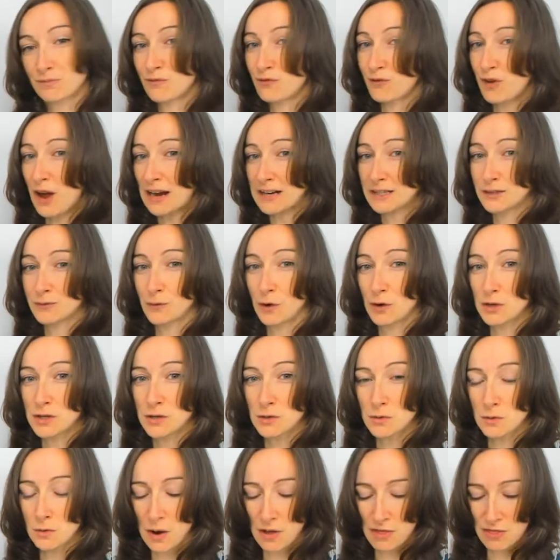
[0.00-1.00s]
fact for
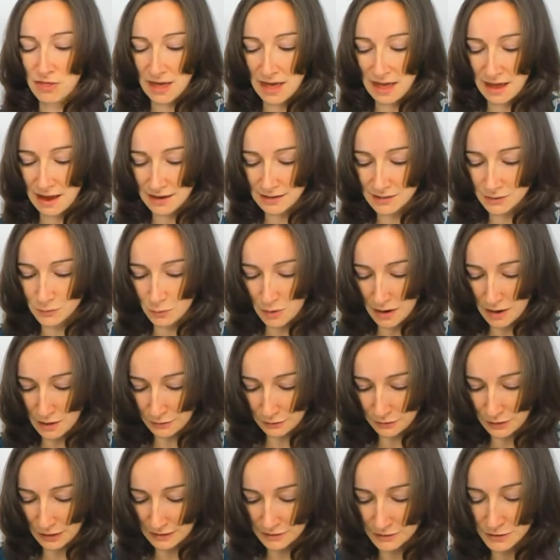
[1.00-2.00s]
you there as well,
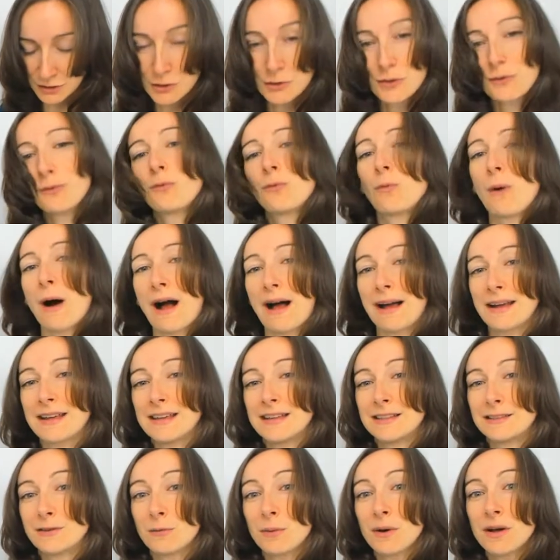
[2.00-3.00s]
thanks to Why
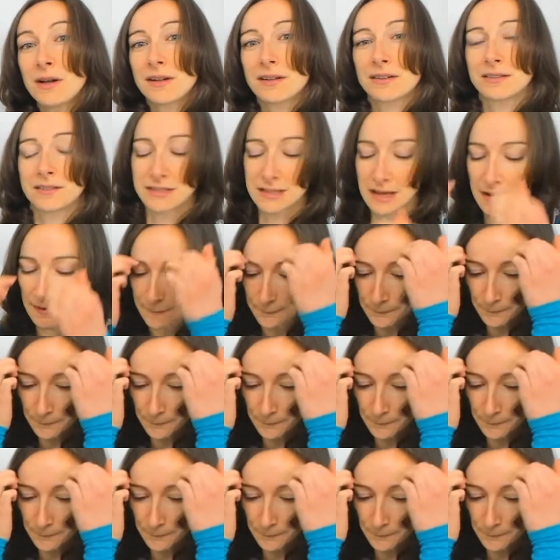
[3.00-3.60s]
in the World.